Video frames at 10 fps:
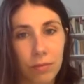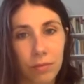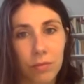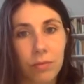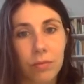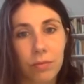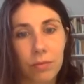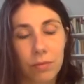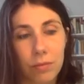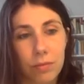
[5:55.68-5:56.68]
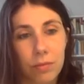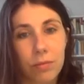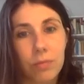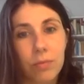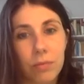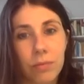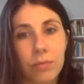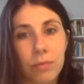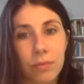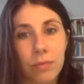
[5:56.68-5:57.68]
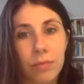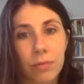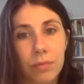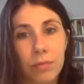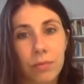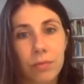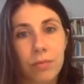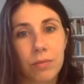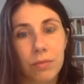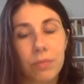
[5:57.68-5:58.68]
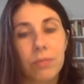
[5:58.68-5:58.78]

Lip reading: [no speech]